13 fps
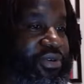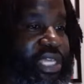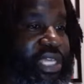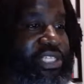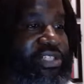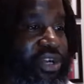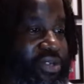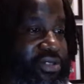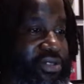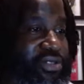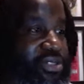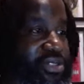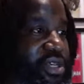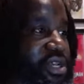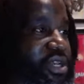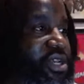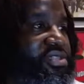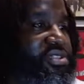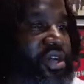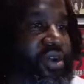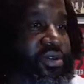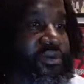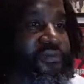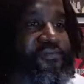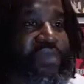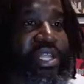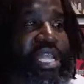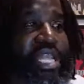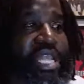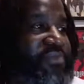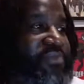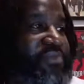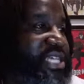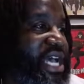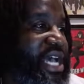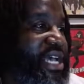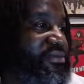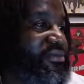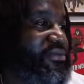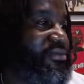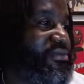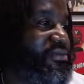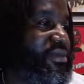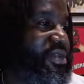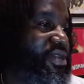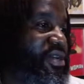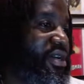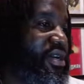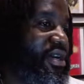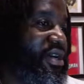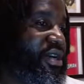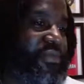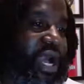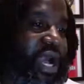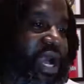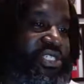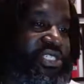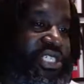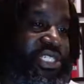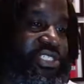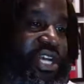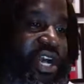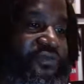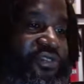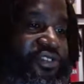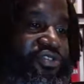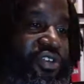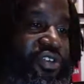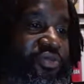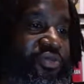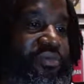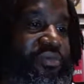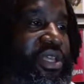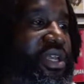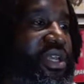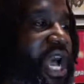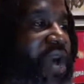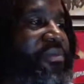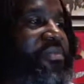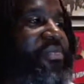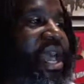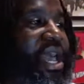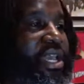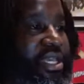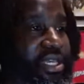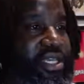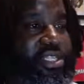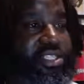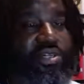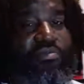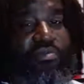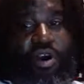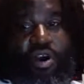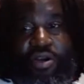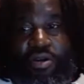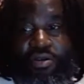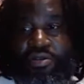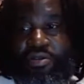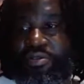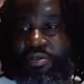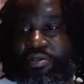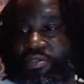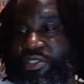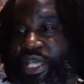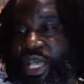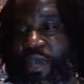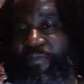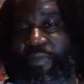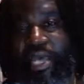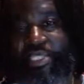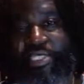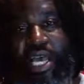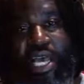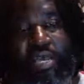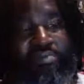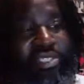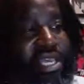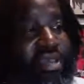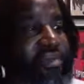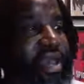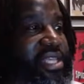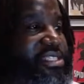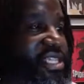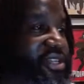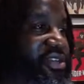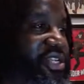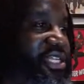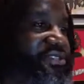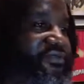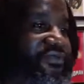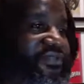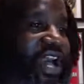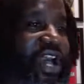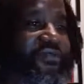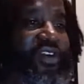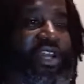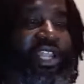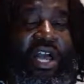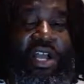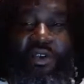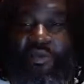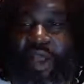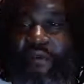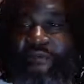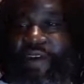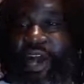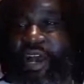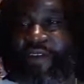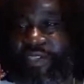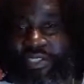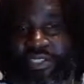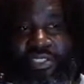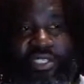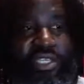Eternals. So that's my time. I appreciate y'all for joining with me. I'll be back tomorrow. Same bat time, same bat channel. That's 5 o'clock, around 5-ish.